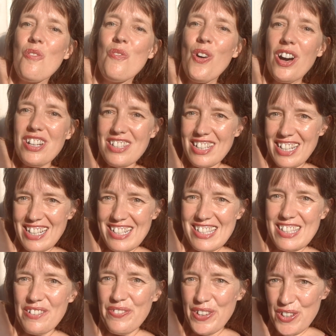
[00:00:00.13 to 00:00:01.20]
What is
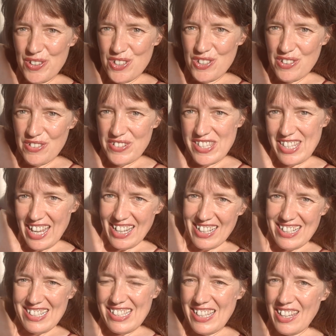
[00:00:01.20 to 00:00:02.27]
the future of
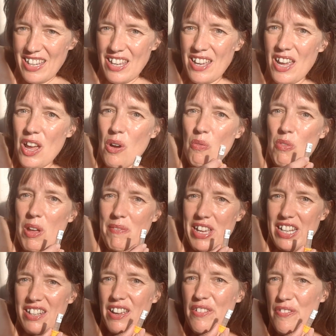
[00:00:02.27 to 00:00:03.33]
sex?
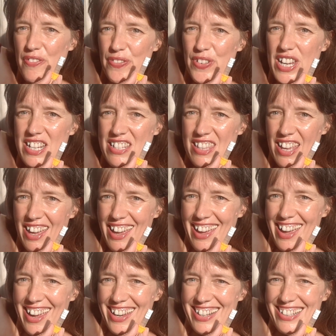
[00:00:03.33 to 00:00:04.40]
Women freeze their
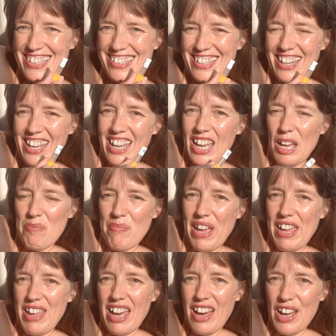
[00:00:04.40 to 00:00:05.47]
eggs and
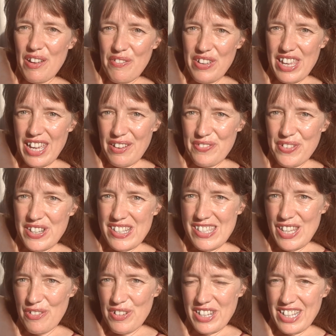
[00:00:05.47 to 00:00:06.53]
pay IVF
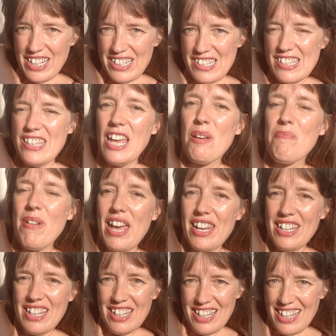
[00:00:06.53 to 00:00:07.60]
surrogates. Their
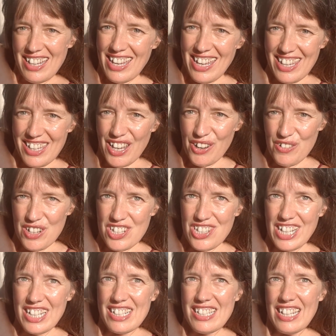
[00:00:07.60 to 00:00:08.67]
men encourage
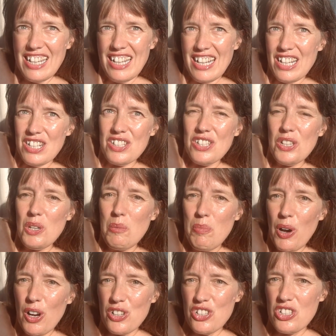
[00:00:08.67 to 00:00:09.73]
it. Too
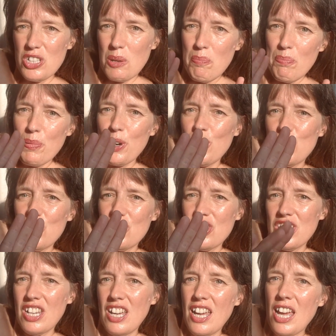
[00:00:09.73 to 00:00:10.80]
posh to
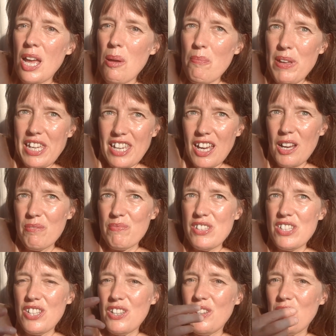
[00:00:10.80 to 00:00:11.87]
push becomes
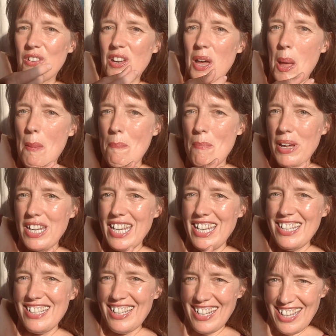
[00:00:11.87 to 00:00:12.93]
too
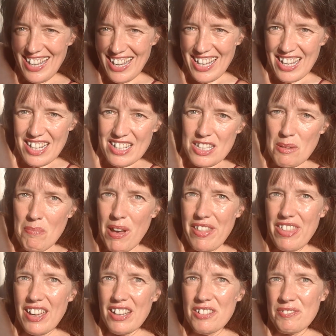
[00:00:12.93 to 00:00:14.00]
moneyed to
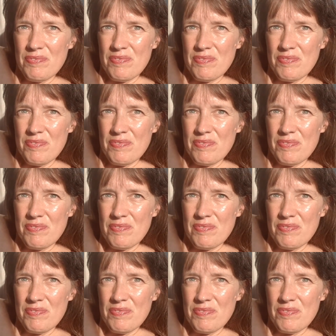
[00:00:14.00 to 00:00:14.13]
mother.